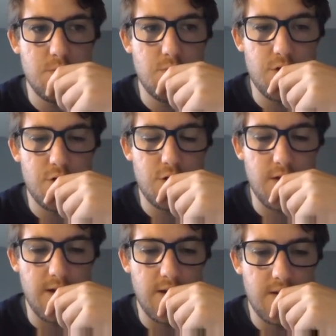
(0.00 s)
for
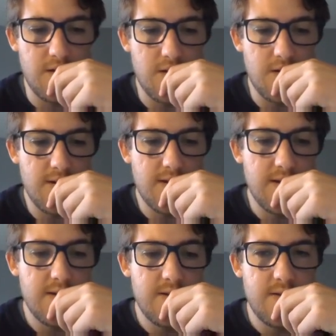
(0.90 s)
cooking.
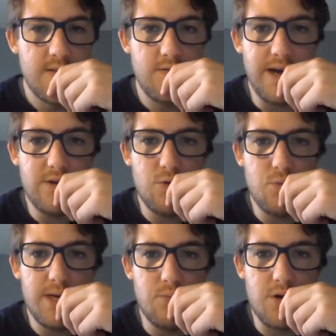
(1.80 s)
The value
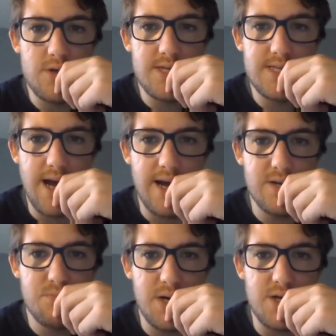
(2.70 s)
we want is
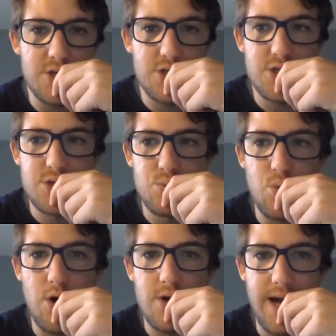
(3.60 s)
how much does
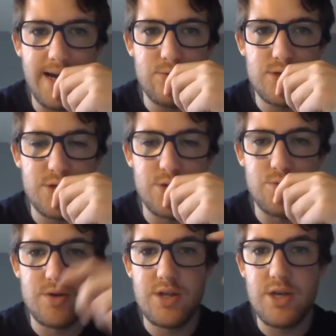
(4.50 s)
one
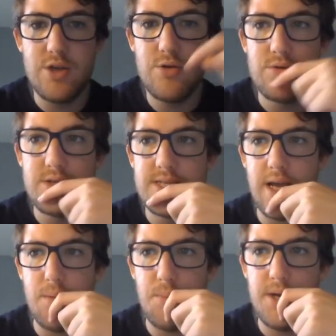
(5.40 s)
household that uses
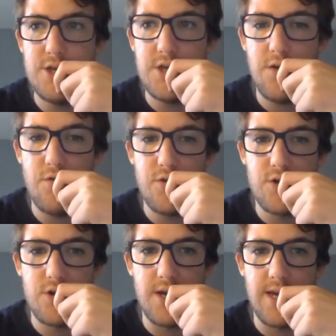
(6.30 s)
LPG for
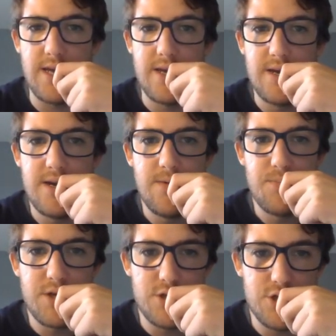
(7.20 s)
cooking
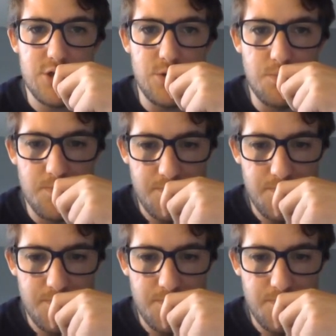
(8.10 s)
consume?